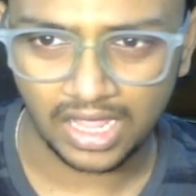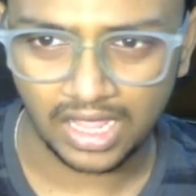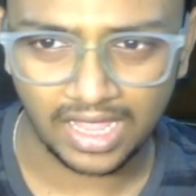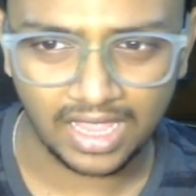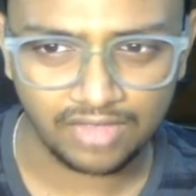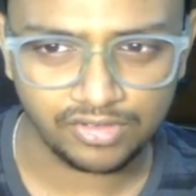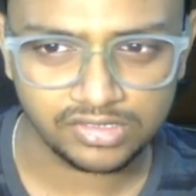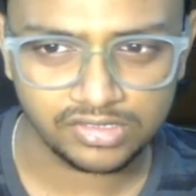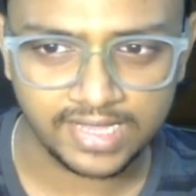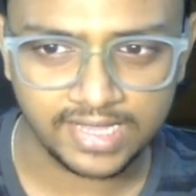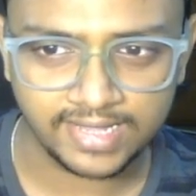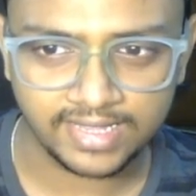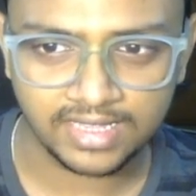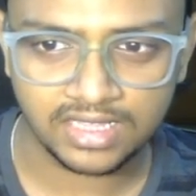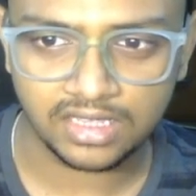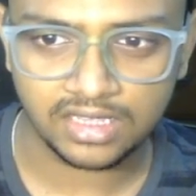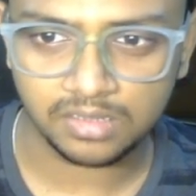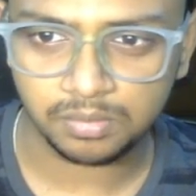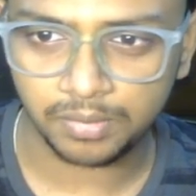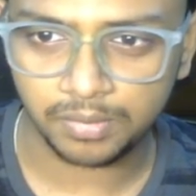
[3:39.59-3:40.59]
I was thinking
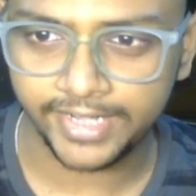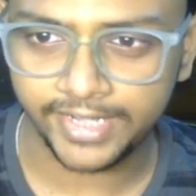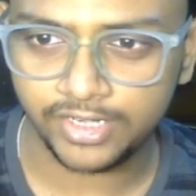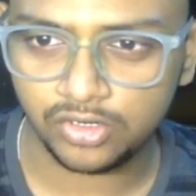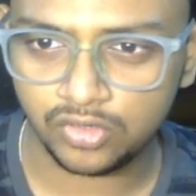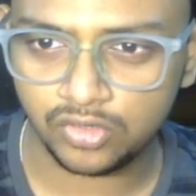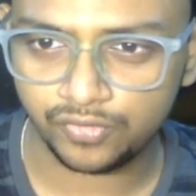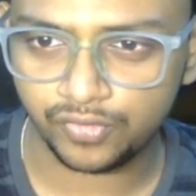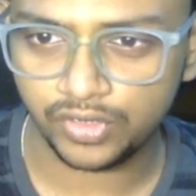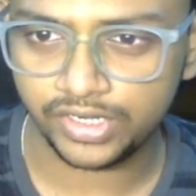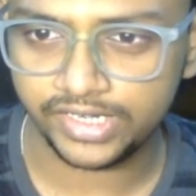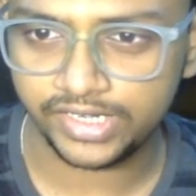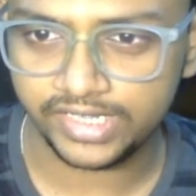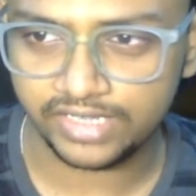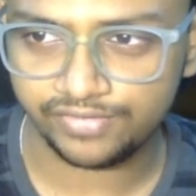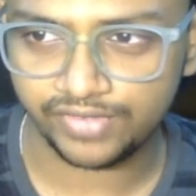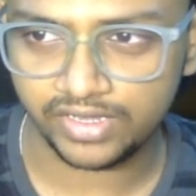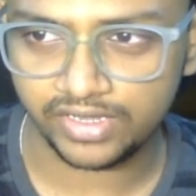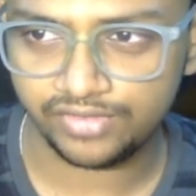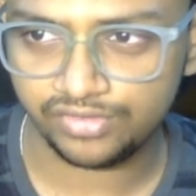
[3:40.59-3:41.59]
he might go for
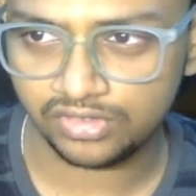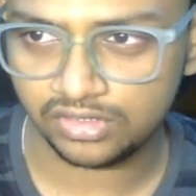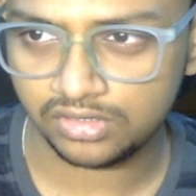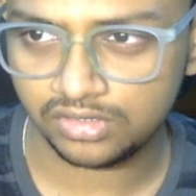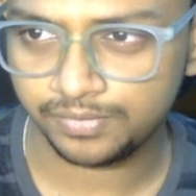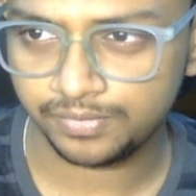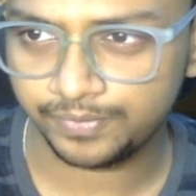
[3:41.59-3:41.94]
d5 here.